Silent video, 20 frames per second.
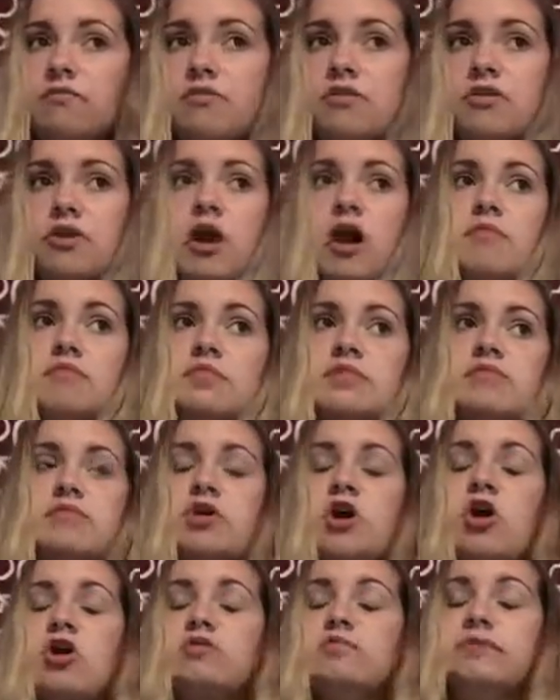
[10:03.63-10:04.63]
The cops never
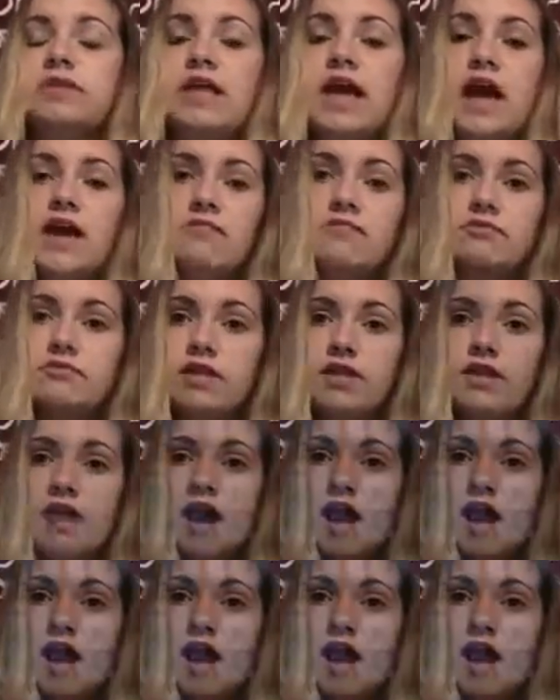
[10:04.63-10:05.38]
called me after that